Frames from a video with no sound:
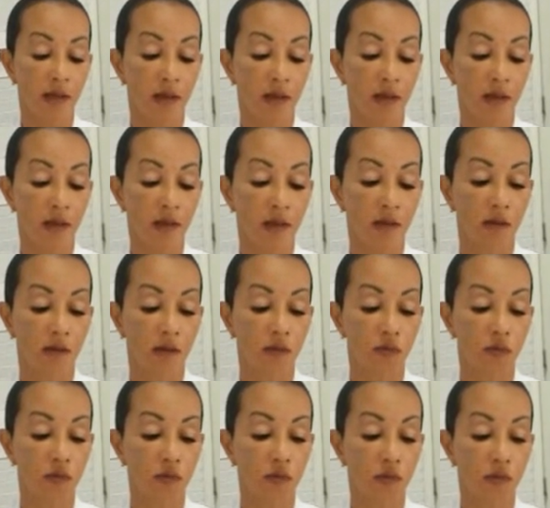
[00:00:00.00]
a
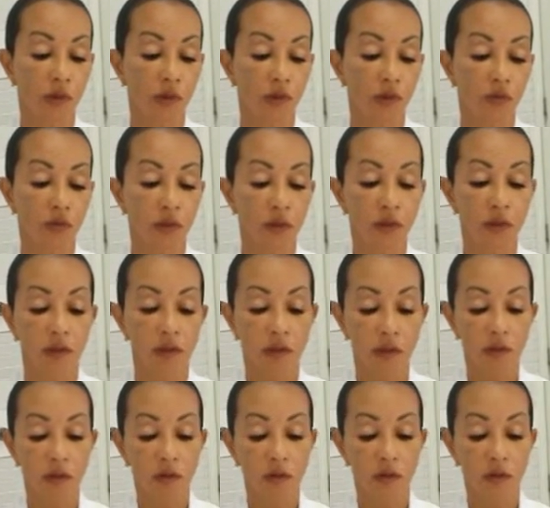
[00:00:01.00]
toothbrush with
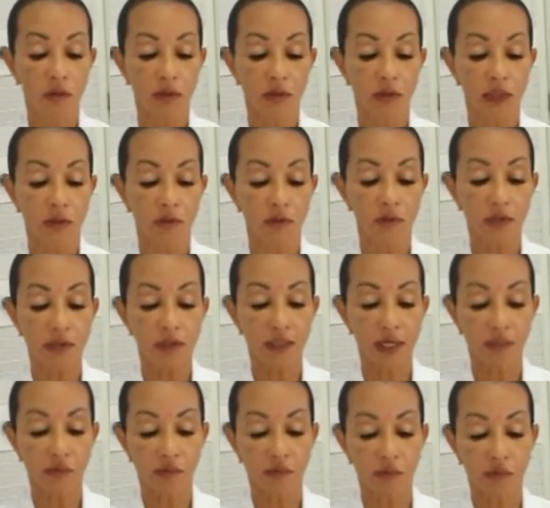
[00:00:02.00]
several
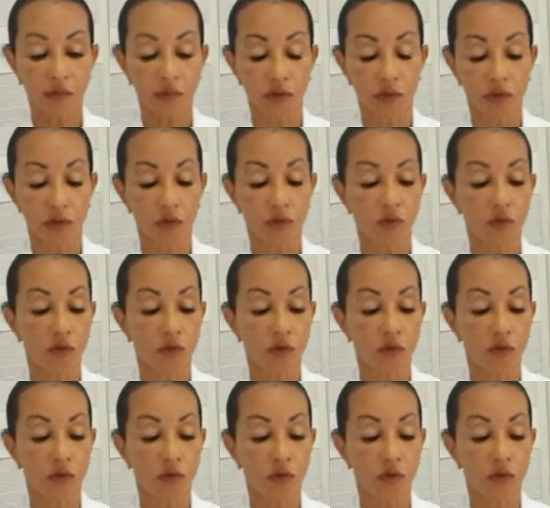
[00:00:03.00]
types of bristles